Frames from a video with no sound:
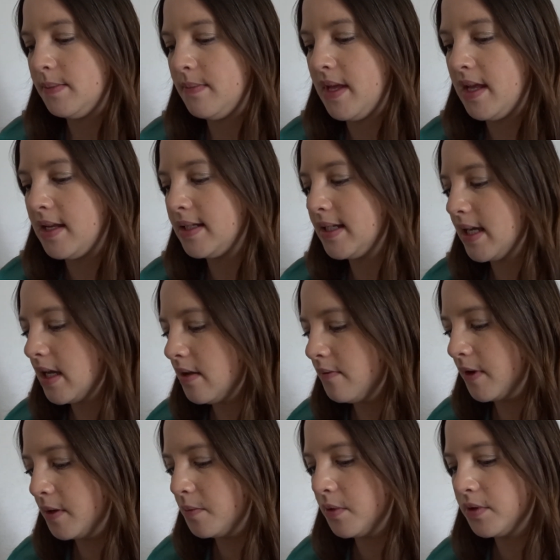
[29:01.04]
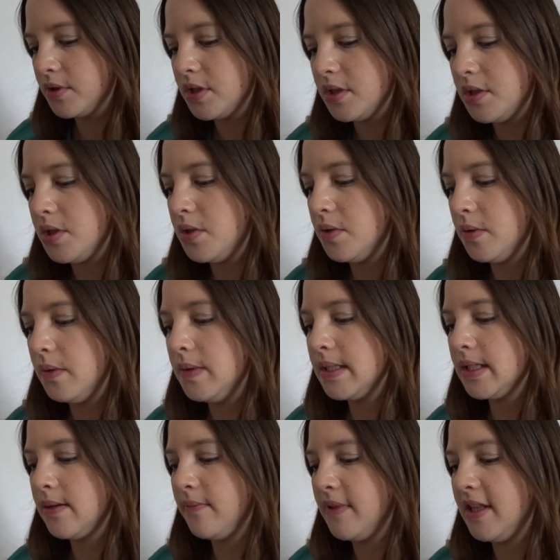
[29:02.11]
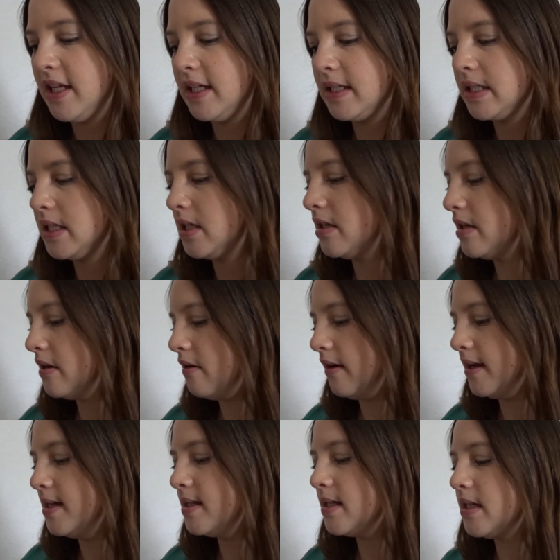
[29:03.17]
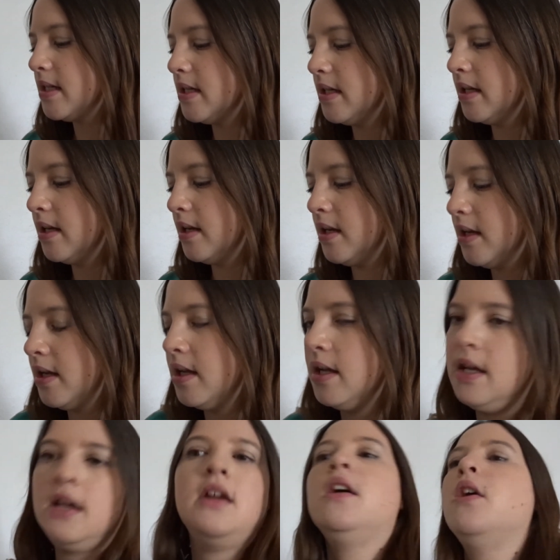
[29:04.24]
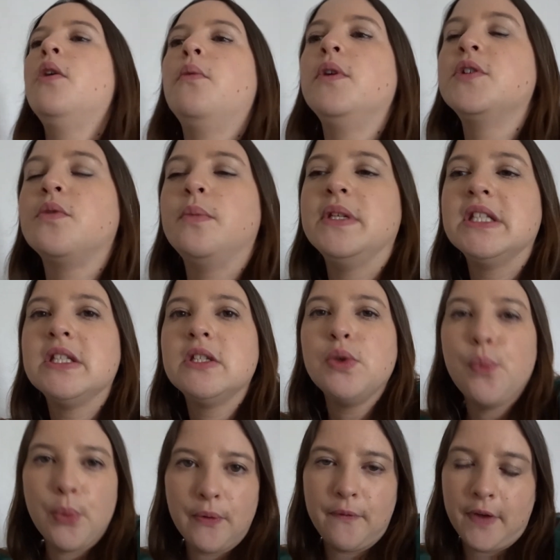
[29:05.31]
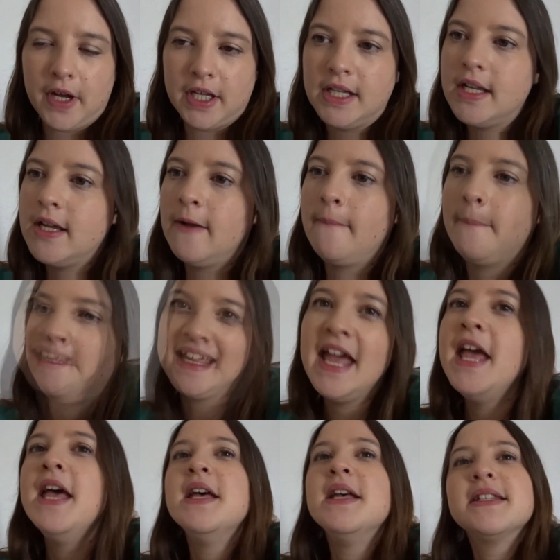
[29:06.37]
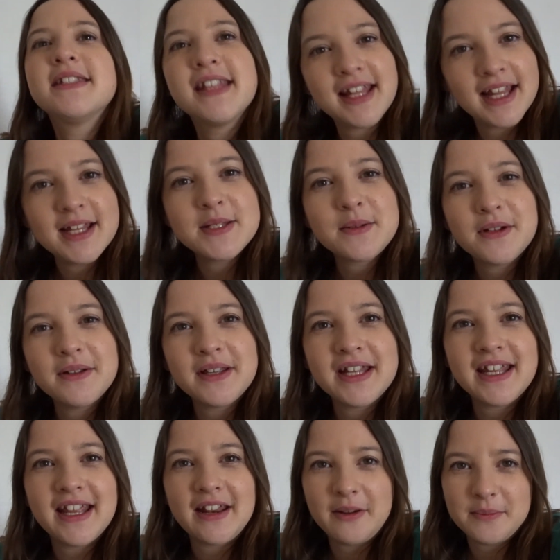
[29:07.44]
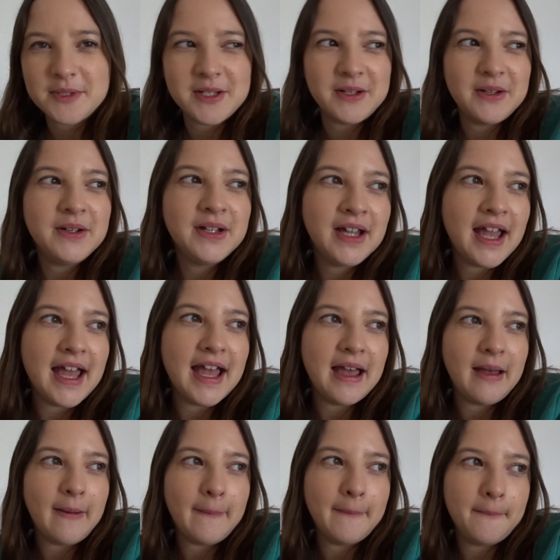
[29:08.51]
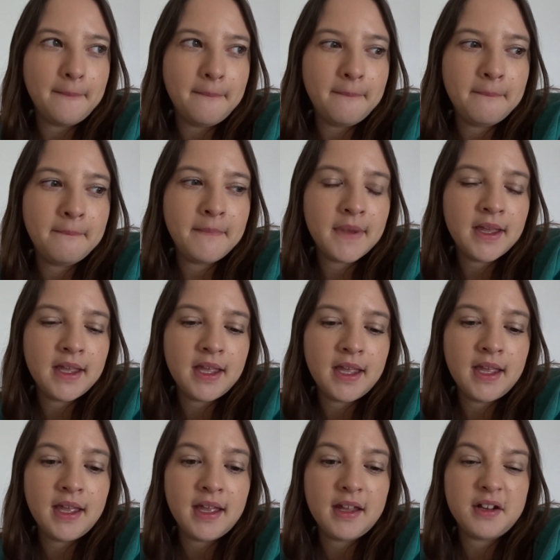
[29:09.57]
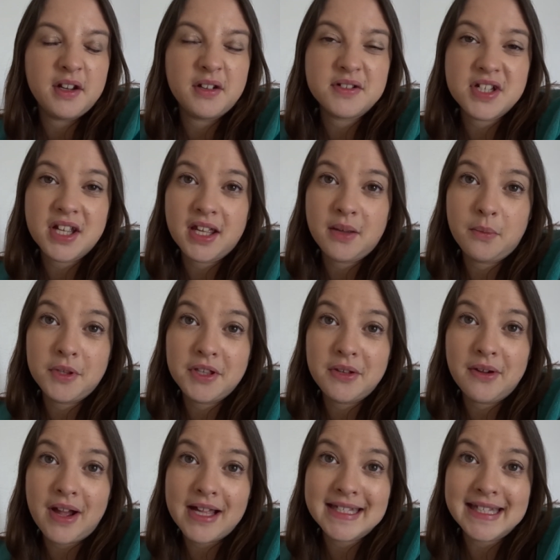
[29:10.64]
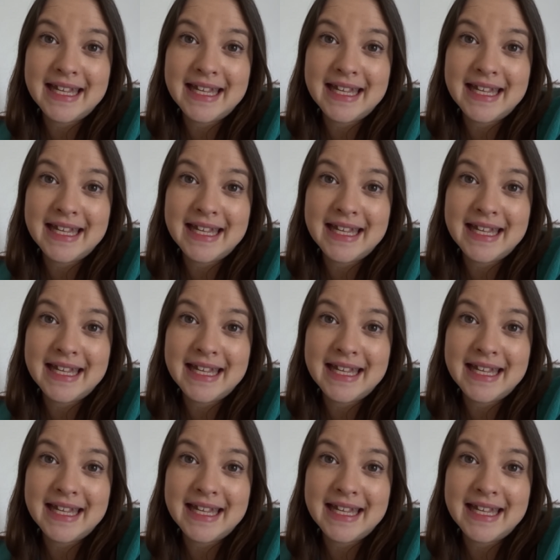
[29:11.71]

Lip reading: me and David want to do something tonight, which will be super fun. So that is what I'm going to get up to, and I'll check in with you guys